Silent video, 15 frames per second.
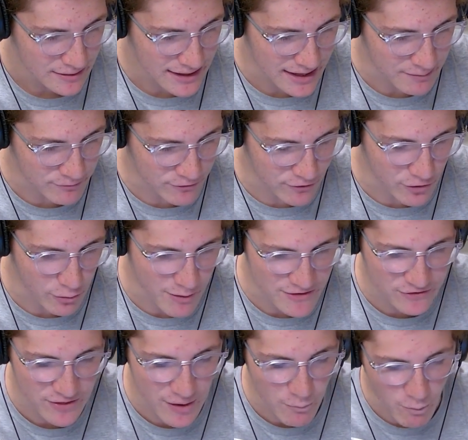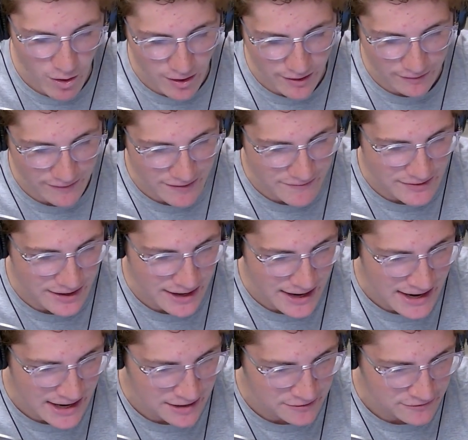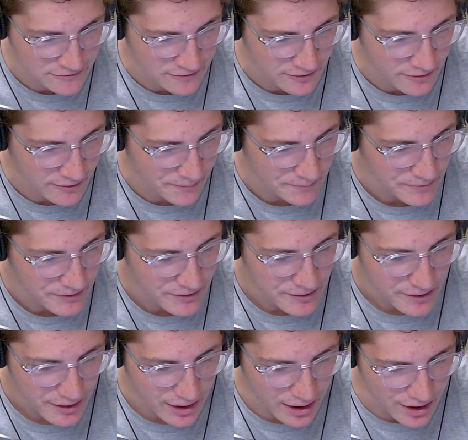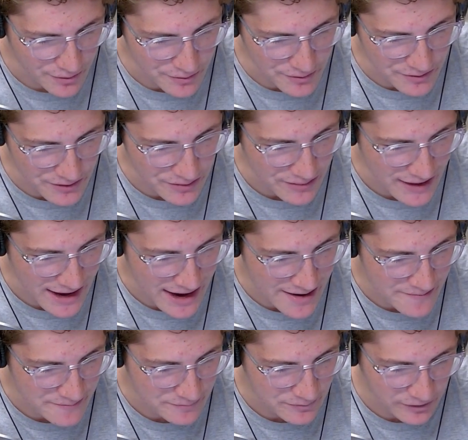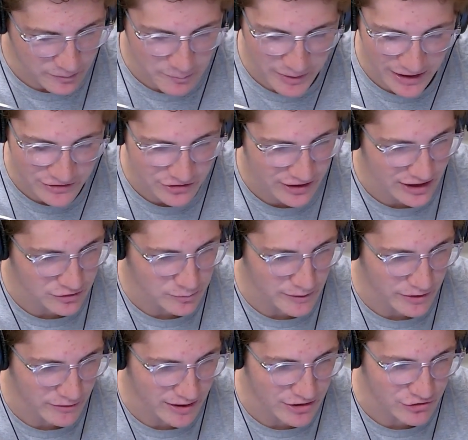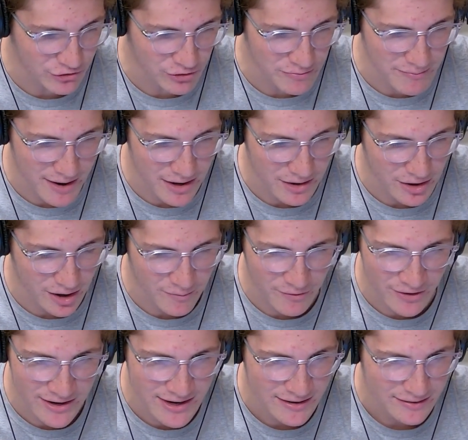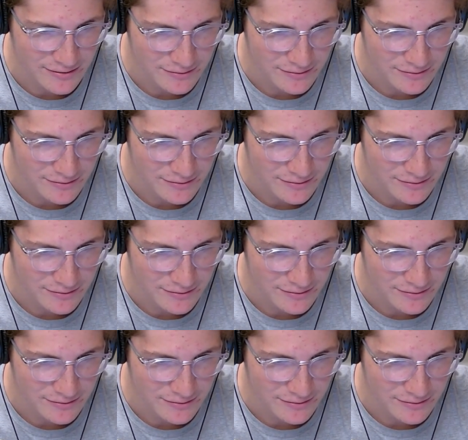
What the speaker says: game 2, which they won 11-8 still. Other than that, their pitching has been great. Jordan Montgomery.